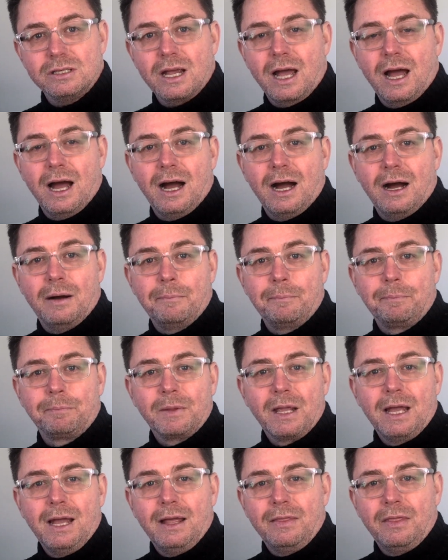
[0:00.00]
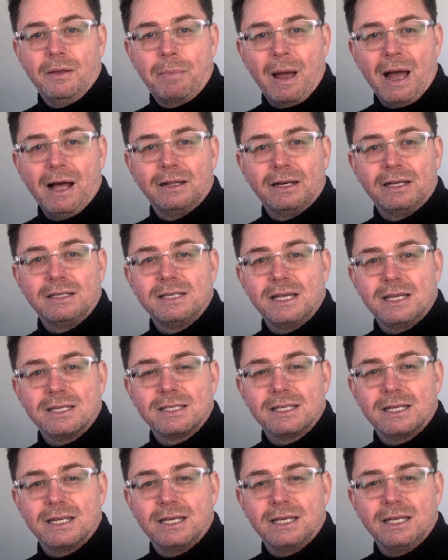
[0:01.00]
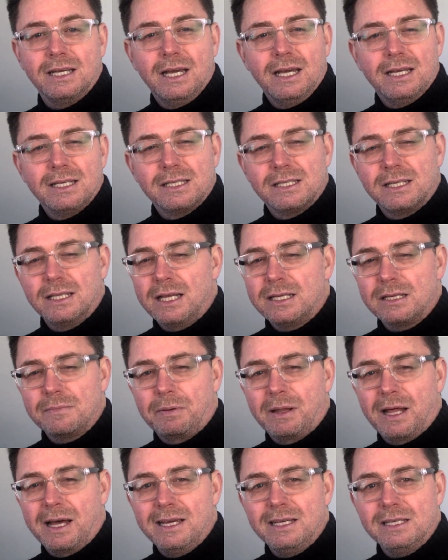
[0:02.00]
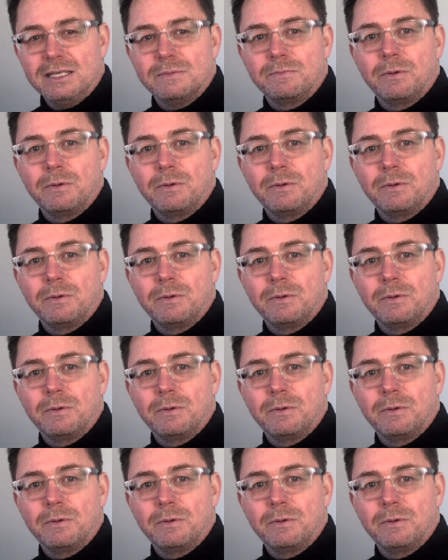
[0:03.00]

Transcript: The PAL and NTSC still has a place,